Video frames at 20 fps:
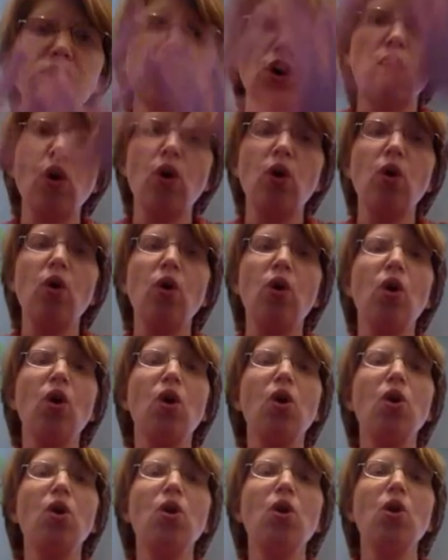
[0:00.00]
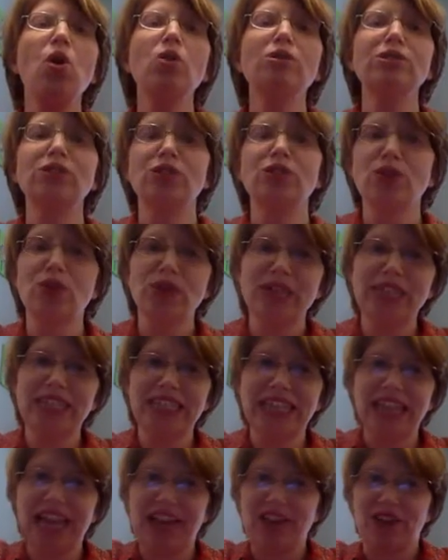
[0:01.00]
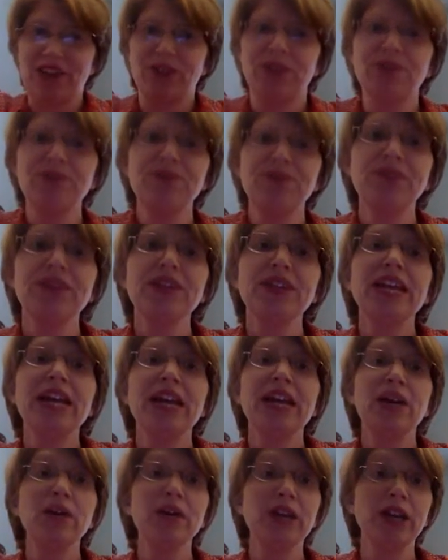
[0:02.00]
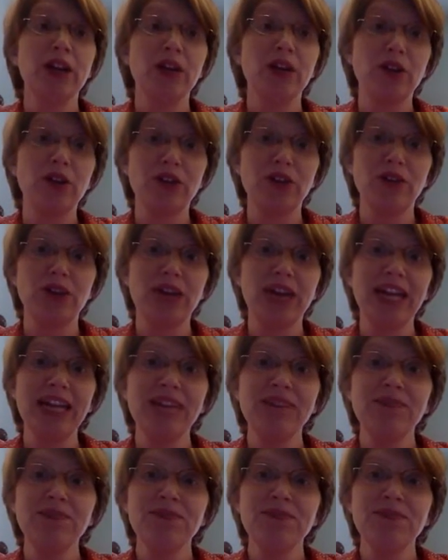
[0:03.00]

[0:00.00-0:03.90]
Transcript: the whole story together. Here we go. Are you ready?